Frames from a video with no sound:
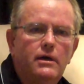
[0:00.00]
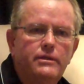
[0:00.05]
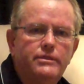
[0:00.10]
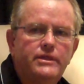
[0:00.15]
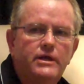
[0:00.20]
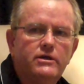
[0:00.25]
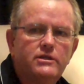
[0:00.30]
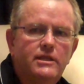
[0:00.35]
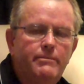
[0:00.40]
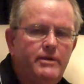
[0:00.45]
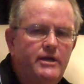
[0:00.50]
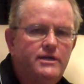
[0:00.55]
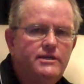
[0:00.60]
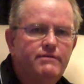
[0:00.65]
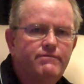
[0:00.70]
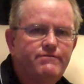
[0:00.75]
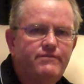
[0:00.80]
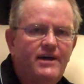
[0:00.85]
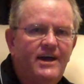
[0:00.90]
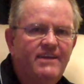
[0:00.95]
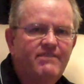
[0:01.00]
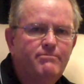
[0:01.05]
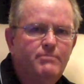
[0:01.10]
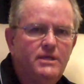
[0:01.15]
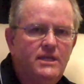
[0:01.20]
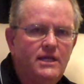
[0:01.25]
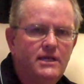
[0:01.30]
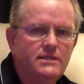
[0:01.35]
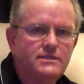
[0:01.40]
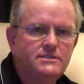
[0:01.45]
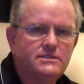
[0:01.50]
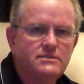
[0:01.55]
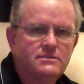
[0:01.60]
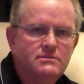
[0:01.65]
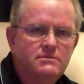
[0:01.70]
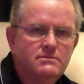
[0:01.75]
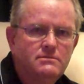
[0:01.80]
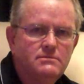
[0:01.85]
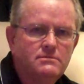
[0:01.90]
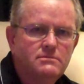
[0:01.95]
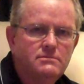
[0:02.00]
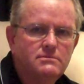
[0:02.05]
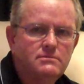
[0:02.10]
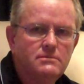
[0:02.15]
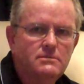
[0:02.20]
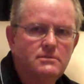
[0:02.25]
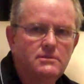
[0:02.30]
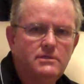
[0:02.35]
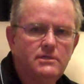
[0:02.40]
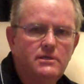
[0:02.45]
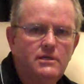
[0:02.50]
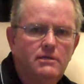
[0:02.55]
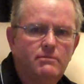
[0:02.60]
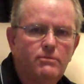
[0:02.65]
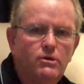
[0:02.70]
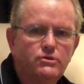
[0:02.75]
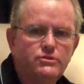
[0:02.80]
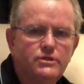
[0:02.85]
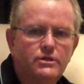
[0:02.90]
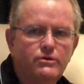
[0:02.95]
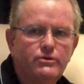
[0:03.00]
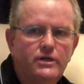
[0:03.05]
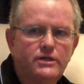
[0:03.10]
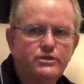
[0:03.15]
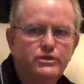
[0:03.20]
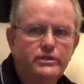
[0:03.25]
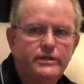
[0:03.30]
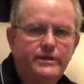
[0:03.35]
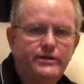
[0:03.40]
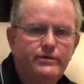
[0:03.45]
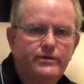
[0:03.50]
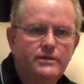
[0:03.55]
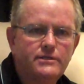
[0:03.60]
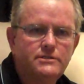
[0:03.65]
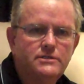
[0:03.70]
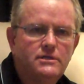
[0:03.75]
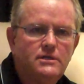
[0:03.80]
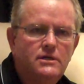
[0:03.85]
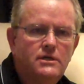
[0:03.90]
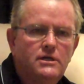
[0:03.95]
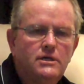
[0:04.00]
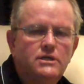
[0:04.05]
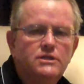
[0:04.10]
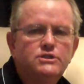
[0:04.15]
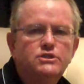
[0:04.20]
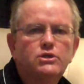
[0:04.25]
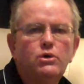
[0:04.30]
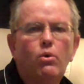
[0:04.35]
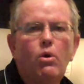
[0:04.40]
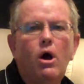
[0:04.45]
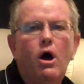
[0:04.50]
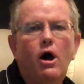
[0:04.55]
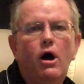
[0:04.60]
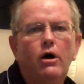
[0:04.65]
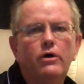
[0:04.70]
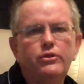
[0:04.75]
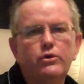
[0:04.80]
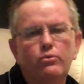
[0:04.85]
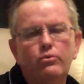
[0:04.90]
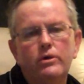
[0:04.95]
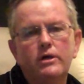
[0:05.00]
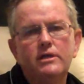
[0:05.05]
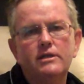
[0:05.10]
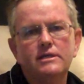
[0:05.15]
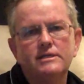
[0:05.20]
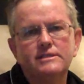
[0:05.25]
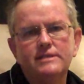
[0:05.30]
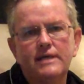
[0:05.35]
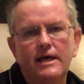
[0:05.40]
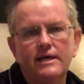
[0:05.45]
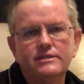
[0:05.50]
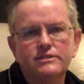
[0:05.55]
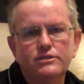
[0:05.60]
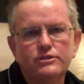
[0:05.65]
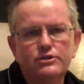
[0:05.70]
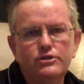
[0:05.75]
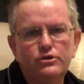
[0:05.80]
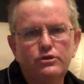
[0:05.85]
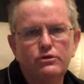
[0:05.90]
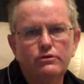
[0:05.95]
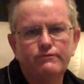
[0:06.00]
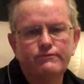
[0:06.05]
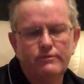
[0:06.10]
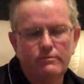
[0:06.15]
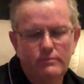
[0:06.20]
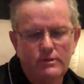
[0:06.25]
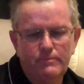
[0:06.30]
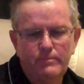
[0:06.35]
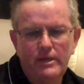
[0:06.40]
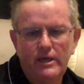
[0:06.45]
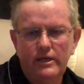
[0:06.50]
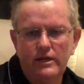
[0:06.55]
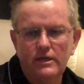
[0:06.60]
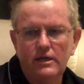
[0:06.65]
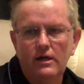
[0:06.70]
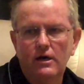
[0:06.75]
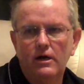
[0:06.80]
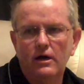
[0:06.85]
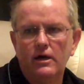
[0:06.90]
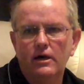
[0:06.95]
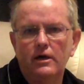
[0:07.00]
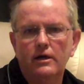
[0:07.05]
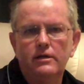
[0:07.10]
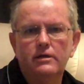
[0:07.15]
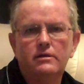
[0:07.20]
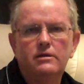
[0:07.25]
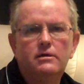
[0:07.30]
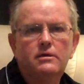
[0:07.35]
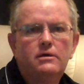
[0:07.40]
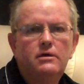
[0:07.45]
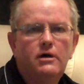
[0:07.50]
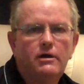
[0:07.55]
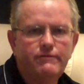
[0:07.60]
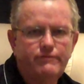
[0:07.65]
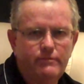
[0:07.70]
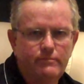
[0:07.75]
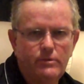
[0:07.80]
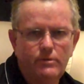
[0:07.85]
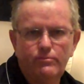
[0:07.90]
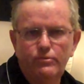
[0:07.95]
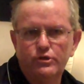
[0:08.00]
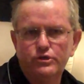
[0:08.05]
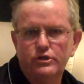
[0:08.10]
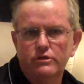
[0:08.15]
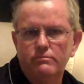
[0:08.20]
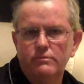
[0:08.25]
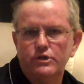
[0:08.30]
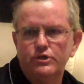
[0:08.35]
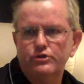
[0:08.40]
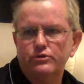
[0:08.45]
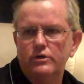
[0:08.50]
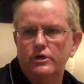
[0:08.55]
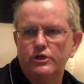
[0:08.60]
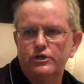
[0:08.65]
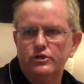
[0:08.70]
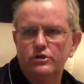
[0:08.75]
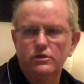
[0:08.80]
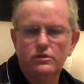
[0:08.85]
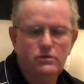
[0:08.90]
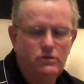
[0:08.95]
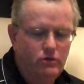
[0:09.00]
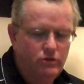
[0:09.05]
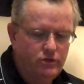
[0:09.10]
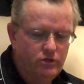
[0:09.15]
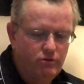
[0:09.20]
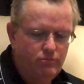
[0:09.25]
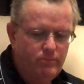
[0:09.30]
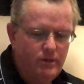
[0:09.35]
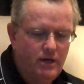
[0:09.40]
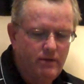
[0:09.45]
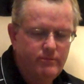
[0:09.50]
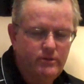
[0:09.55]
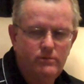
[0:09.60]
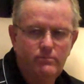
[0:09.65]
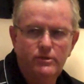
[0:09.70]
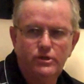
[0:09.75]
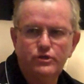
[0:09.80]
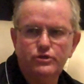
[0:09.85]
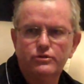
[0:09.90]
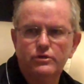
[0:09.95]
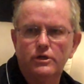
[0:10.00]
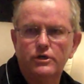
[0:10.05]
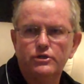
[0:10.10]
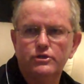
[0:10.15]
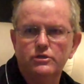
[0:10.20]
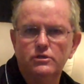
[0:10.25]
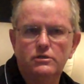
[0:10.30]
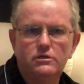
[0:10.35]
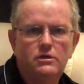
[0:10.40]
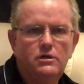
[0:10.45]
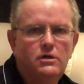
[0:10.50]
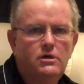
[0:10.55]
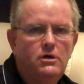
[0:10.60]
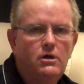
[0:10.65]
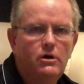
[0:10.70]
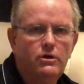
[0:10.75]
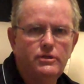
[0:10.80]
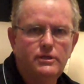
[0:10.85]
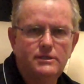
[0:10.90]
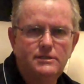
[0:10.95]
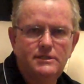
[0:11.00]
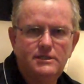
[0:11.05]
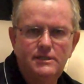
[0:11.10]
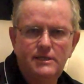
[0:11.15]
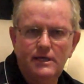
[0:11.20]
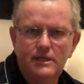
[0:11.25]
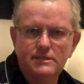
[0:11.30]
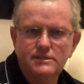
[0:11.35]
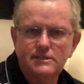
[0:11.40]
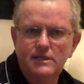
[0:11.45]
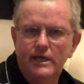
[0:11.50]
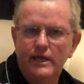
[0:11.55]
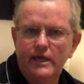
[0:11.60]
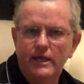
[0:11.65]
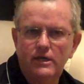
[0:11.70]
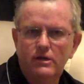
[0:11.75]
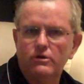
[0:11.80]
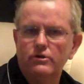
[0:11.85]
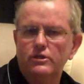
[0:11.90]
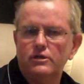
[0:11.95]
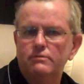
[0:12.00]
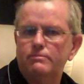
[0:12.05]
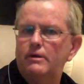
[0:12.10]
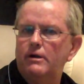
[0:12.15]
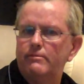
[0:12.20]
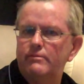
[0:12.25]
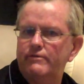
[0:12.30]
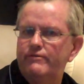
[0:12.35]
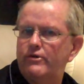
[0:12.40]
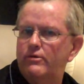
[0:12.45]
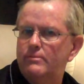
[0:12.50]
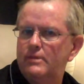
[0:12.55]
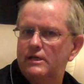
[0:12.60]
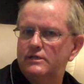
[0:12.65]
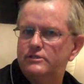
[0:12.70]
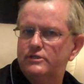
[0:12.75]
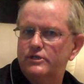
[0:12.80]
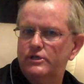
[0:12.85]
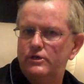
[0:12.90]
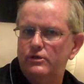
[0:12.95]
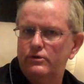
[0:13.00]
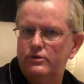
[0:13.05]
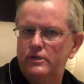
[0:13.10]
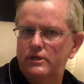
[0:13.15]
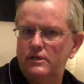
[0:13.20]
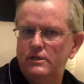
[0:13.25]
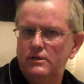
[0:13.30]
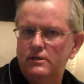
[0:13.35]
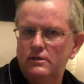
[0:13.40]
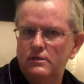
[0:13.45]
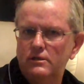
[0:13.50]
They're limited to 5 minutes in most congressional hearings. So all the witness has to do from the Pentagon or from the Bush administration or the Obama administration or the TSA or the Department of Homeland Security